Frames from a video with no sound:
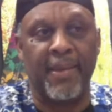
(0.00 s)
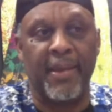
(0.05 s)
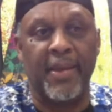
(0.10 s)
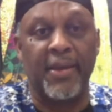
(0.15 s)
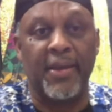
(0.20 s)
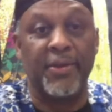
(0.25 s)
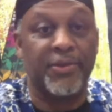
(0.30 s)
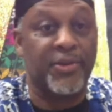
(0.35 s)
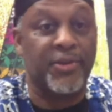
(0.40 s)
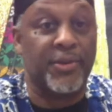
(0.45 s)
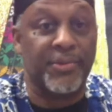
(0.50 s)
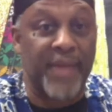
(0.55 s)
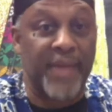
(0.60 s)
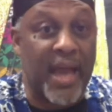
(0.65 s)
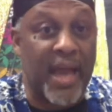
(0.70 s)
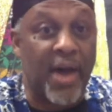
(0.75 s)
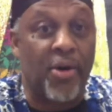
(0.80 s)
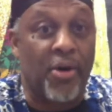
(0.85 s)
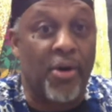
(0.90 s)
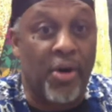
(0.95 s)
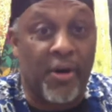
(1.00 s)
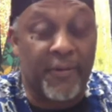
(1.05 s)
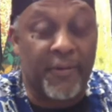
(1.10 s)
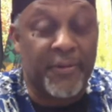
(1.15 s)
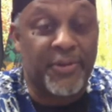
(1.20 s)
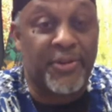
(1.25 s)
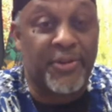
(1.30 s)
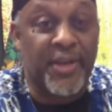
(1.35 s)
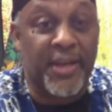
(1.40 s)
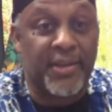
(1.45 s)
So now all of a
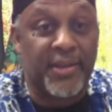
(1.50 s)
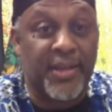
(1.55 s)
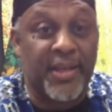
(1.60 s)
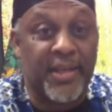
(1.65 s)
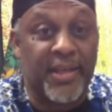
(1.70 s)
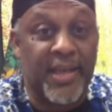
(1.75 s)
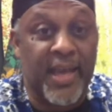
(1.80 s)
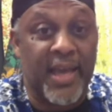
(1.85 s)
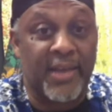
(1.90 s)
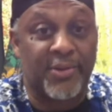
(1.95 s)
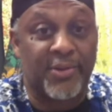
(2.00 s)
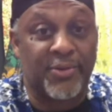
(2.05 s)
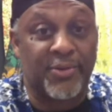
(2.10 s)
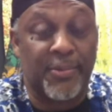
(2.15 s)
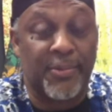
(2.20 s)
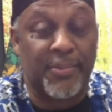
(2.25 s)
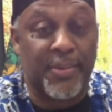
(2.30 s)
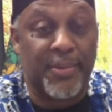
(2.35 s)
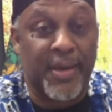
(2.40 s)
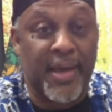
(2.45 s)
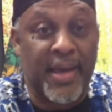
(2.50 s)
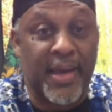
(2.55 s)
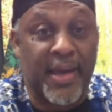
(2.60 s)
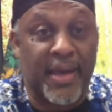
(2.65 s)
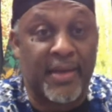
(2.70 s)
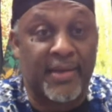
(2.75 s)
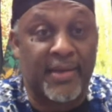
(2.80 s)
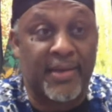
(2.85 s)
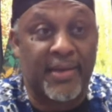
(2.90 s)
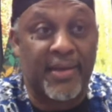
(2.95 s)
sudden the gangs were
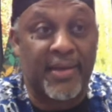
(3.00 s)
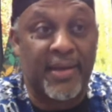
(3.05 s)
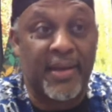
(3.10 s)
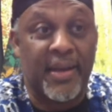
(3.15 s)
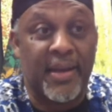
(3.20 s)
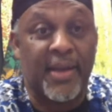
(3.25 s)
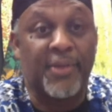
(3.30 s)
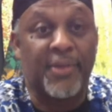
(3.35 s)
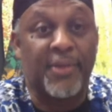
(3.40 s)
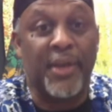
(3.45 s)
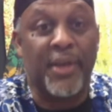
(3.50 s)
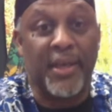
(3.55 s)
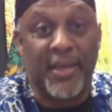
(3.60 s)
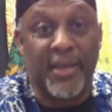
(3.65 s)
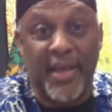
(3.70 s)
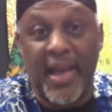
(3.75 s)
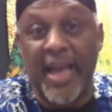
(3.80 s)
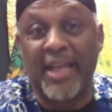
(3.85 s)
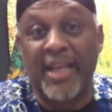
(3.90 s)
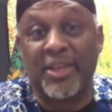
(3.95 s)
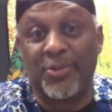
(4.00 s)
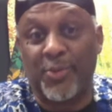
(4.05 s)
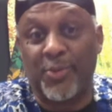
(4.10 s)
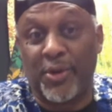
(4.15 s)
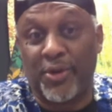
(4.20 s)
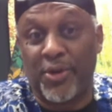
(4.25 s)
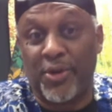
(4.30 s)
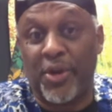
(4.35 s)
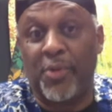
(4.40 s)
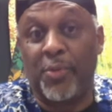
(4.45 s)
bad. The gangs were
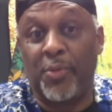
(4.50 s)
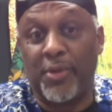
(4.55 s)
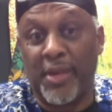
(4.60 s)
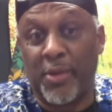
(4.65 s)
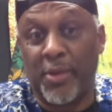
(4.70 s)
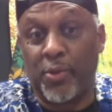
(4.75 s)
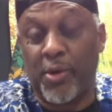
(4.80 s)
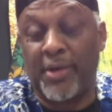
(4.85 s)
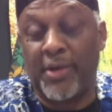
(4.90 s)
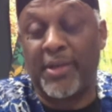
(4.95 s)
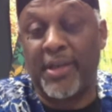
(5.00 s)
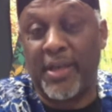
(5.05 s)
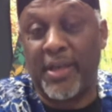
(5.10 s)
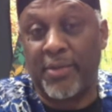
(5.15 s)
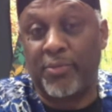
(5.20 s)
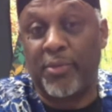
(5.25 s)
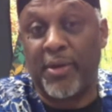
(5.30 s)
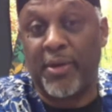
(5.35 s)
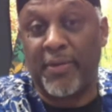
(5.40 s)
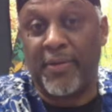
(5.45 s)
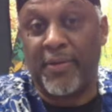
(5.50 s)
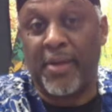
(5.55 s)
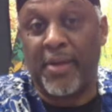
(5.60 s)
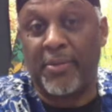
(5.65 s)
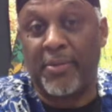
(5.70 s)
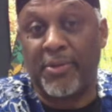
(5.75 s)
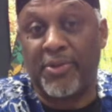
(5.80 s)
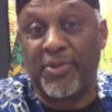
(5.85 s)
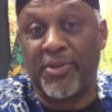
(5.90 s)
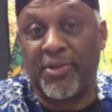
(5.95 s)
good when they wanted to get rid of
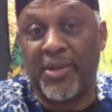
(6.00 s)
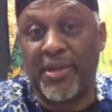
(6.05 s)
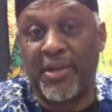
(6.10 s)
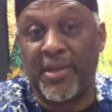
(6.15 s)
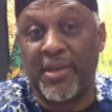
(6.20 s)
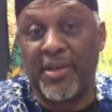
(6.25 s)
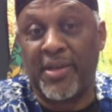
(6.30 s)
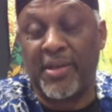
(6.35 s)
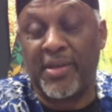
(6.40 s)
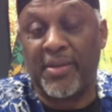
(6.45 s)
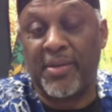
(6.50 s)
Aristide.